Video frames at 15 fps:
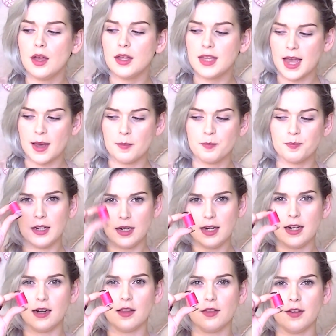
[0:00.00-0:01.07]
yeah,
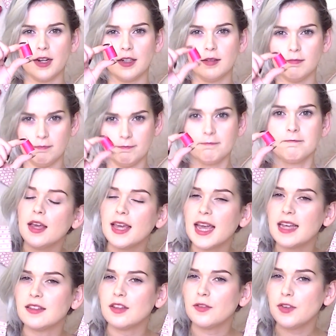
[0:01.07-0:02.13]
needle and thread.
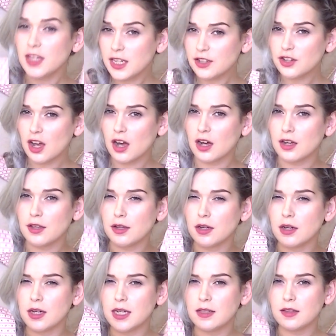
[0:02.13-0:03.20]
Okay, so for each heart you're
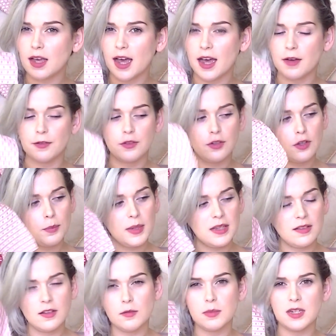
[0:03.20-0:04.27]
going to need to have 2
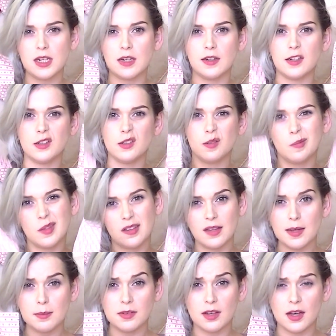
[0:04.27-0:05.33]
pieces of material, the
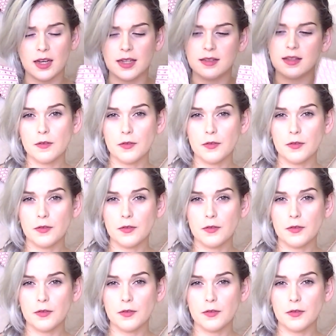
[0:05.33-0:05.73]
same size.